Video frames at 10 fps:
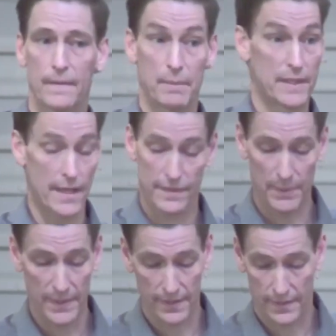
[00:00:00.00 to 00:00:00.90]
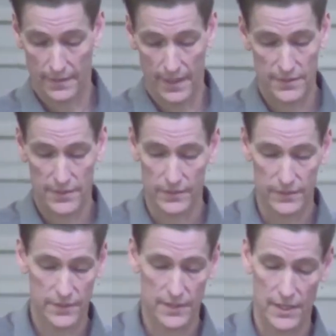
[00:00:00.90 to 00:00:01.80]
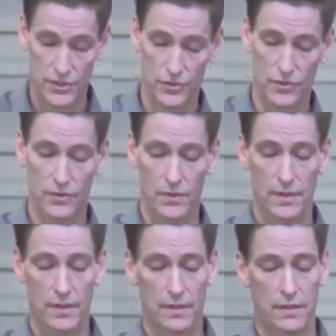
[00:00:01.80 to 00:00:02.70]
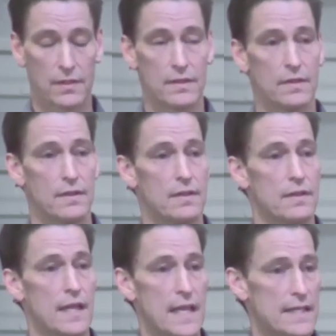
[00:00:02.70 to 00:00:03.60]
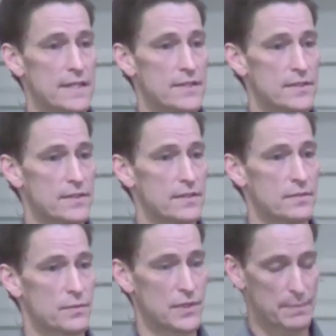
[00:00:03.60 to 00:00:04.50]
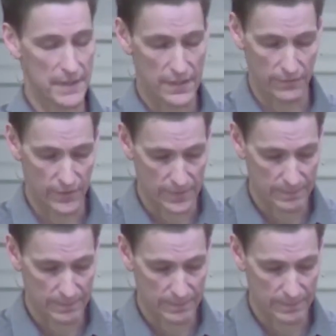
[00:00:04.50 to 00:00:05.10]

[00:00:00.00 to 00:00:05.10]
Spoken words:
But not the pit, not stillness, not Sheol. Hades was something different.